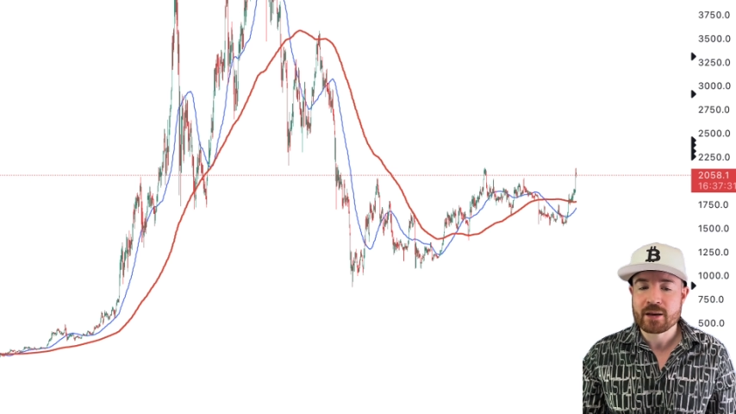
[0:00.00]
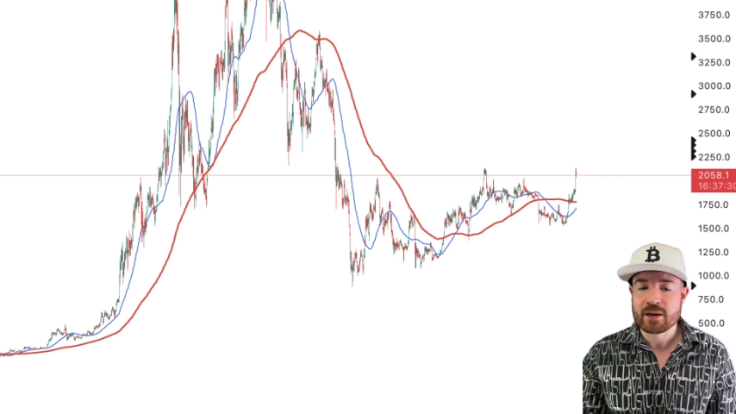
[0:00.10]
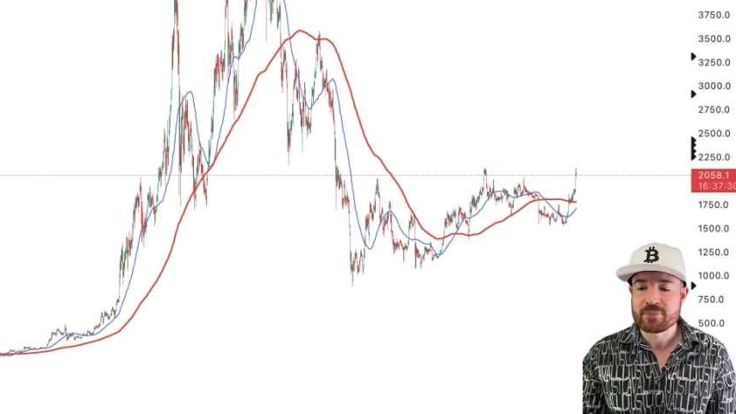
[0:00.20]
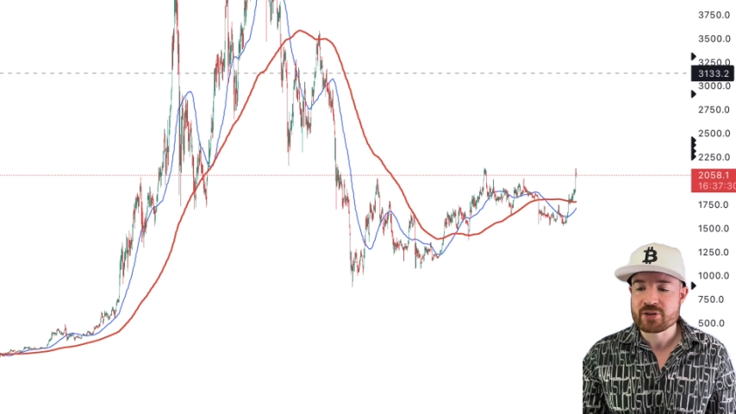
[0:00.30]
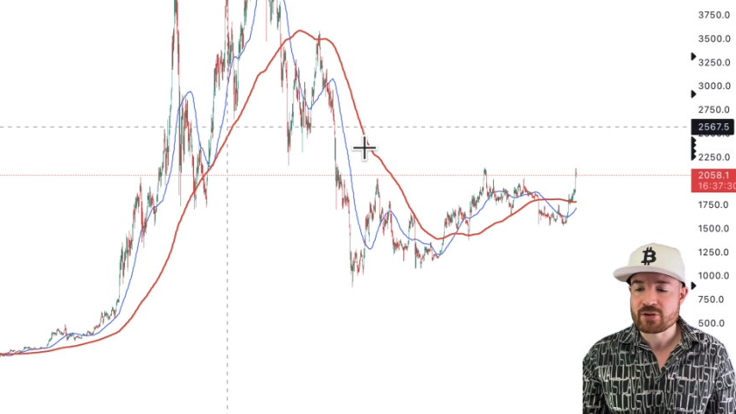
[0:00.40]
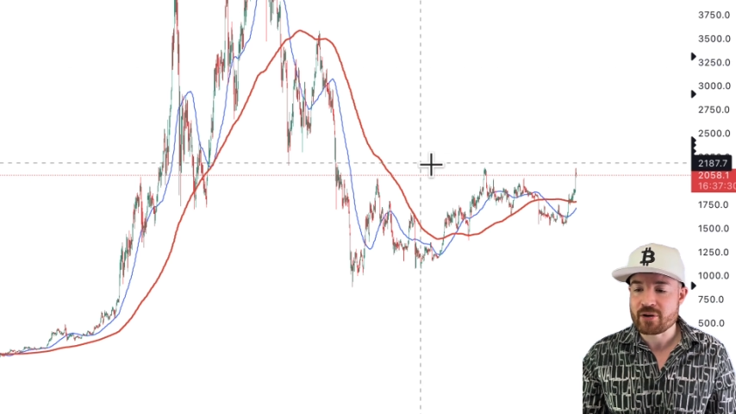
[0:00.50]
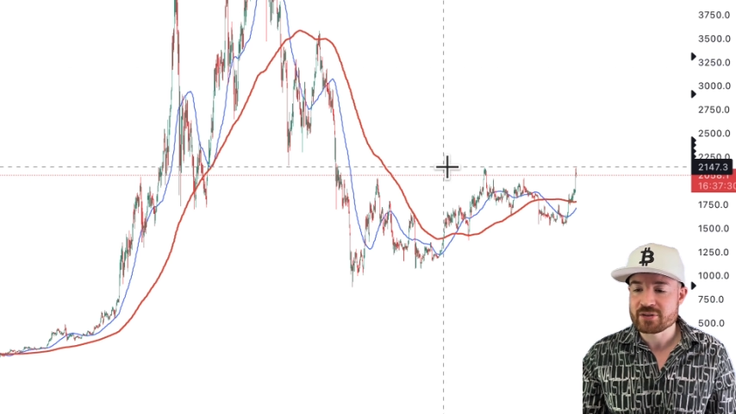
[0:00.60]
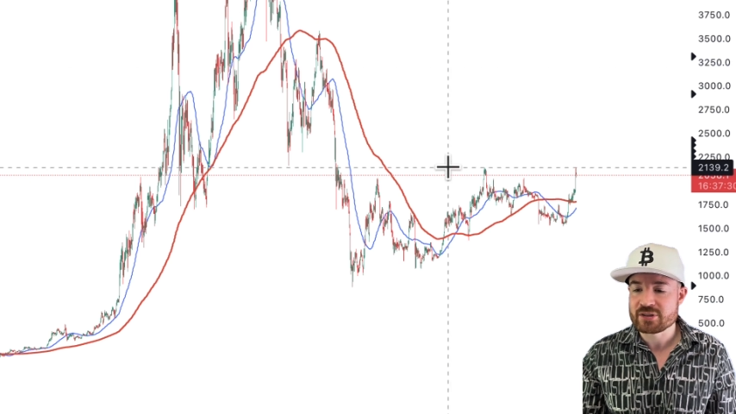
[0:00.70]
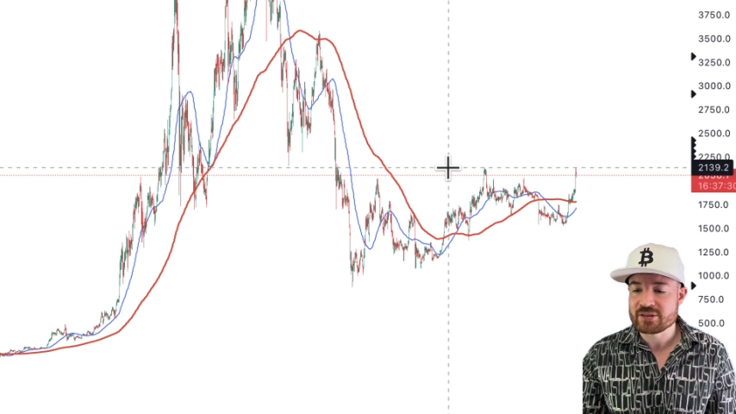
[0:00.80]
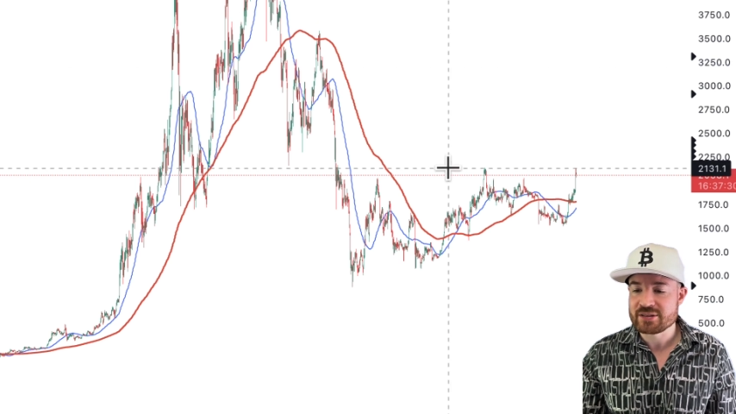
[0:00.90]
this
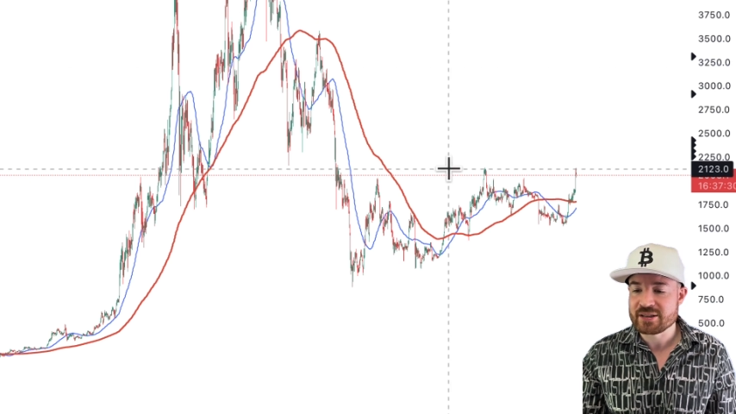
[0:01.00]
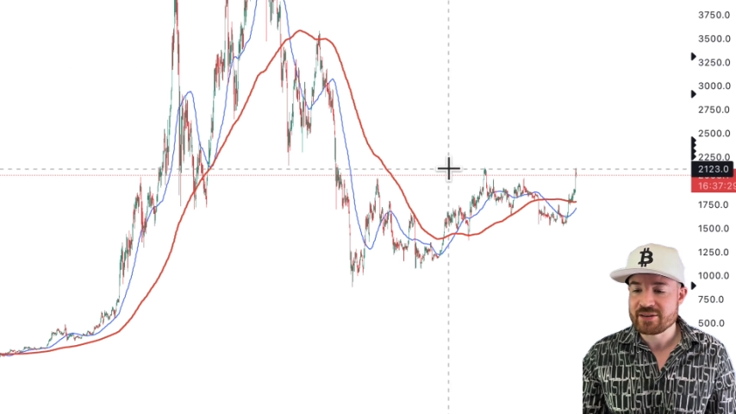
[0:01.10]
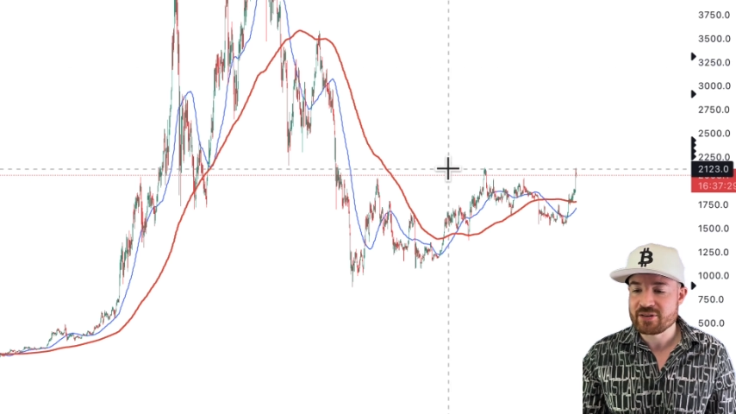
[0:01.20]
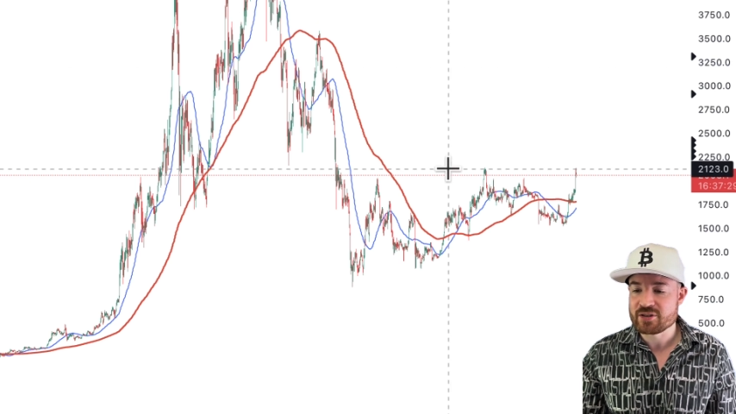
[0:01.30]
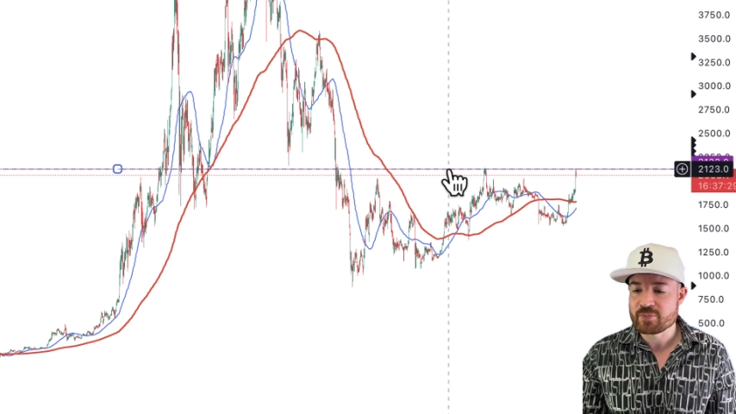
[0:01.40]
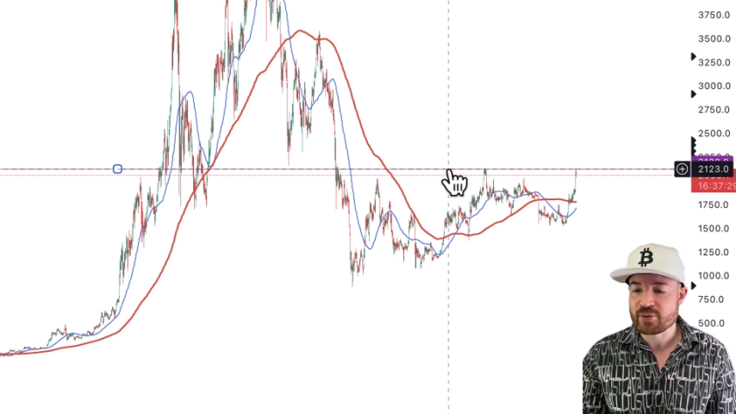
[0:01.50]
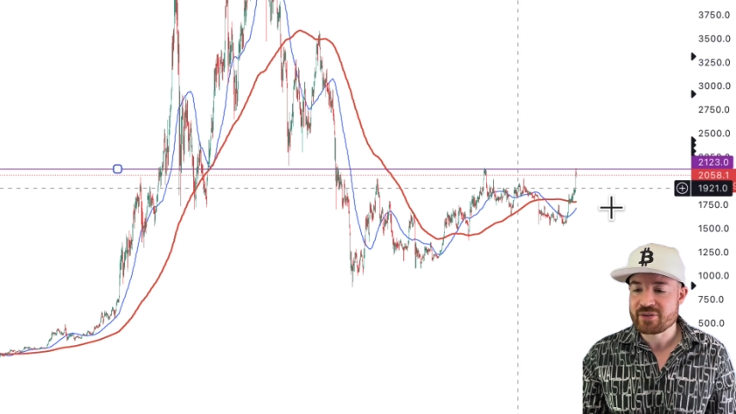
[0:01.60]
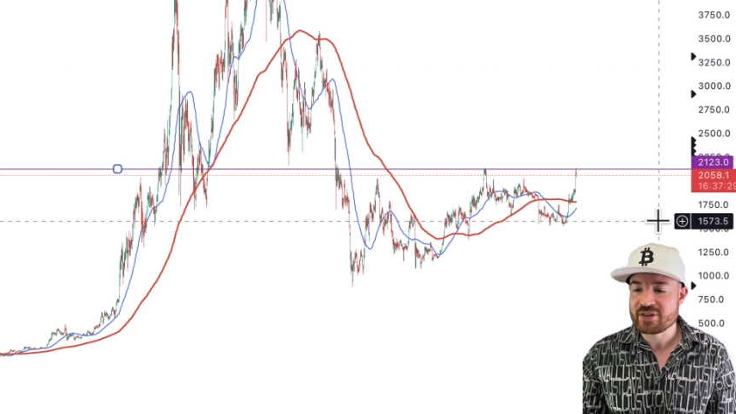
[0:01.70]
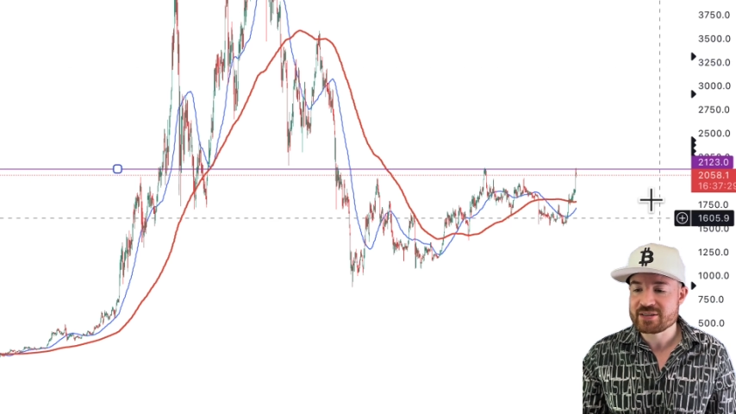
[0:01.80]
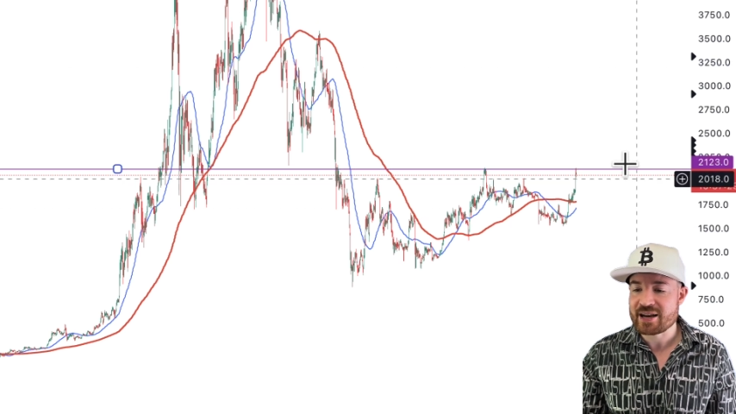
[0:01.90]
horizontal level, this previous